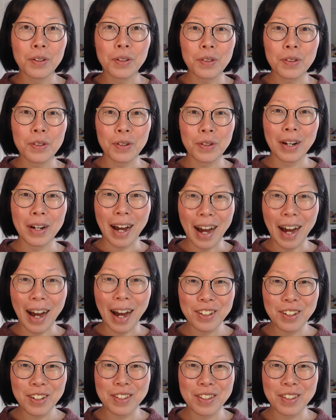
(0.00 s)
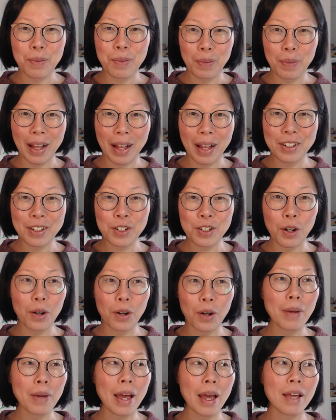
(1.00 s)
go to an art supply
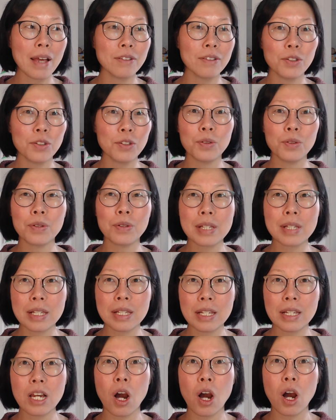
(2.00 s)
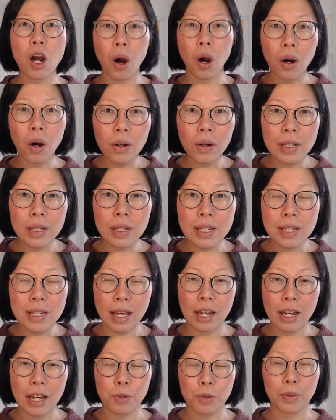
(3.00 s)
shop and you see all the
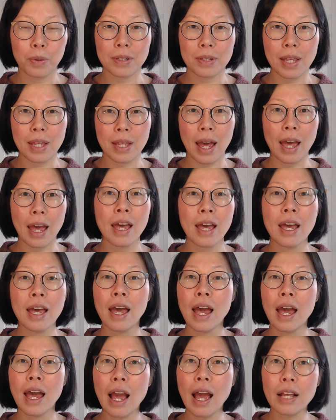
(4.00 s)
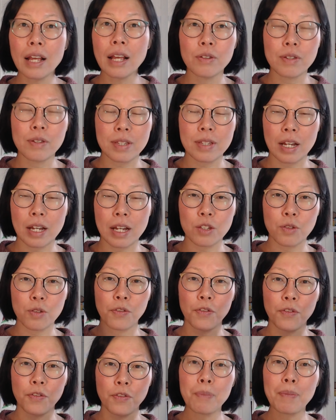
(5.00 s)
sketchbooks there, and you start to
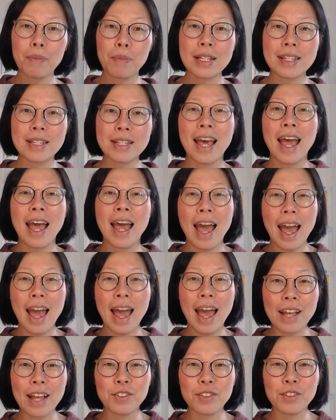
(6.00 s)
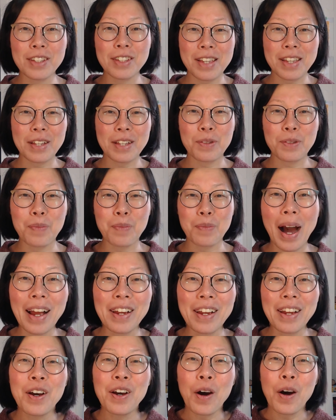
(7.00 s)
flip it and you decide to buy
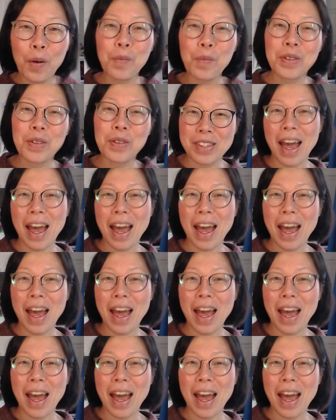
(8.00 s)
almost